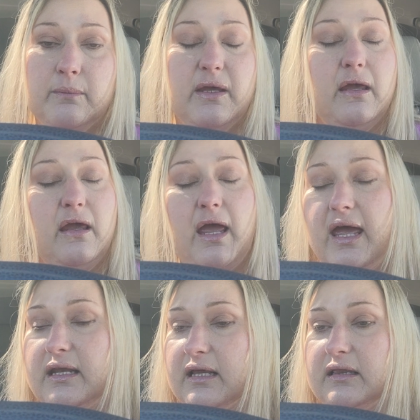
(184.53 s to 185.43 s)
B?
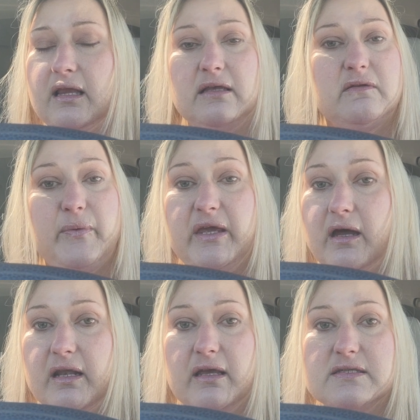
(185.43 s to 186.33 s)
And let's be
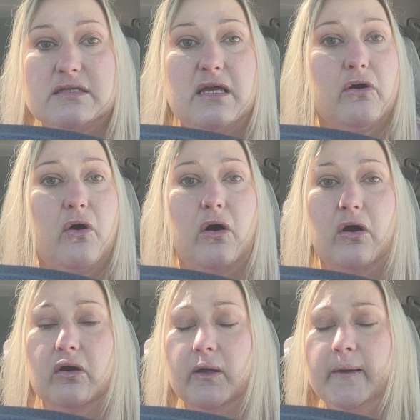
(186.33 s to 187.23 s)
honest, there
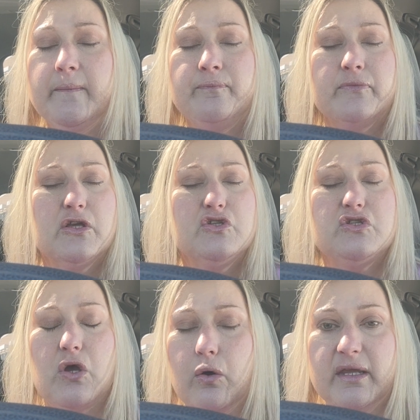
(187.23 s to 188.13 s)
are
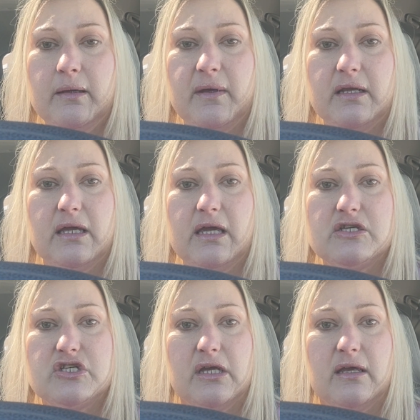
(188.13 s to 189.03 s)
so many
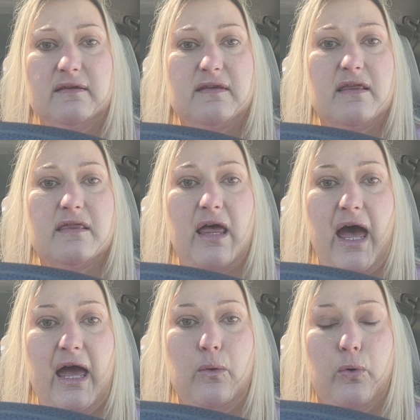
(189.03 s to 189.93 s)
medications
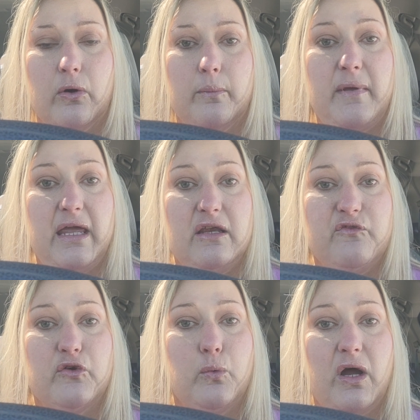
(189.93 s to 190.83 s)
that were
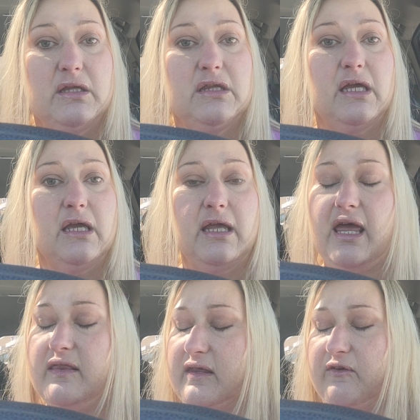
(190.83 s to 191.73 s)
made for one thing
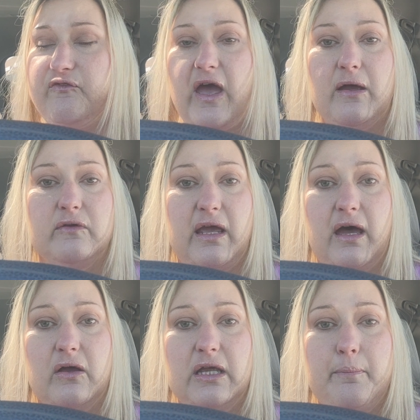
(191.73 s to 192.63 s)
and they found
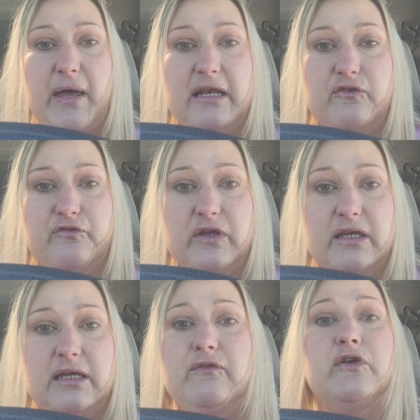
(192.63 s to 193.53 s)
out it
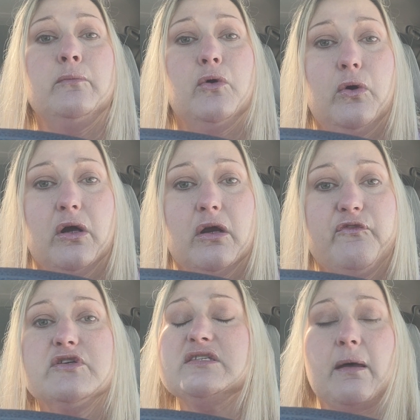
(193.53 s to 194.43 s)
benefited even more
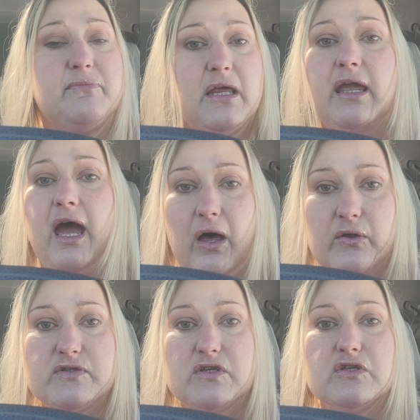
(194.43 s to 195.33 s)
for something
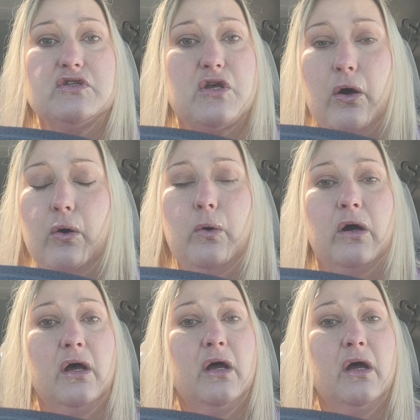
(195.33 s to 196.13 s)
else. So,